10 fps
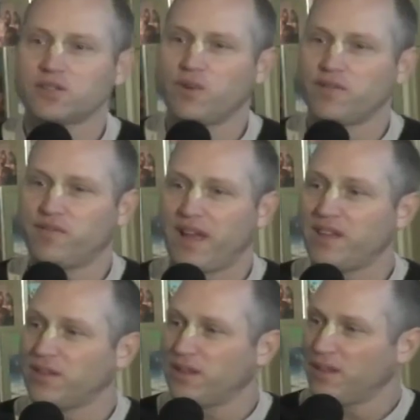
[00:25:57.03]
is what
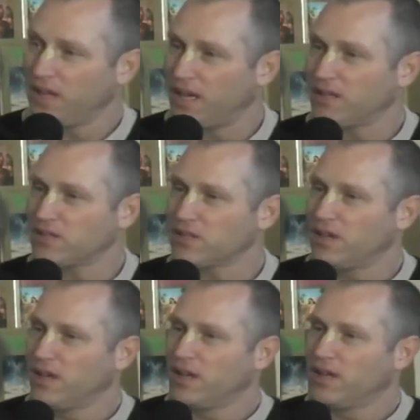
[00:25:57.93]
faith is,
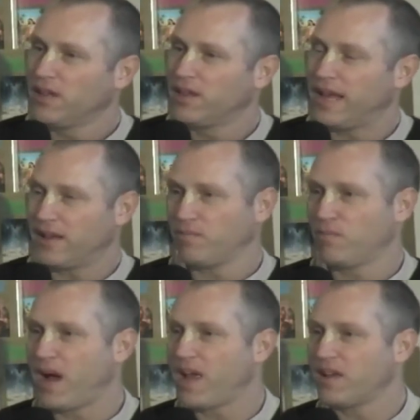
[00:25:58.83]
that
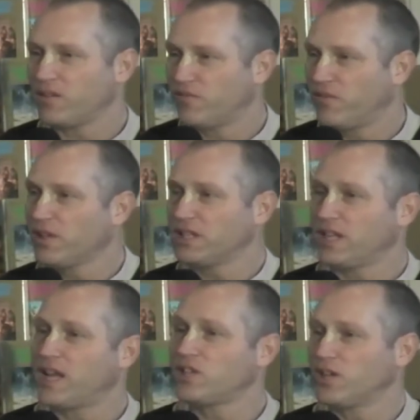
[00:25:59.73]
my full
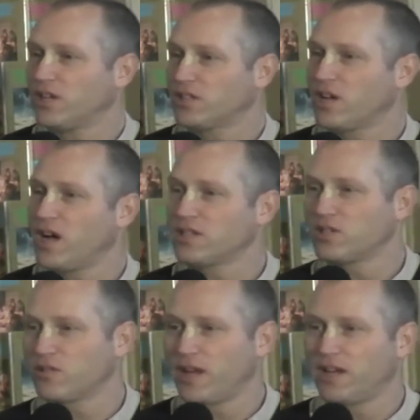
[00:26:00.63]
attention is
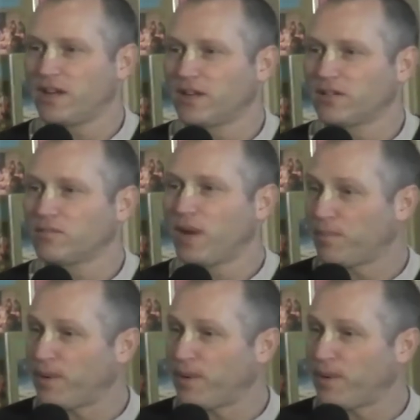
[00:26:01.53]
concentrated on my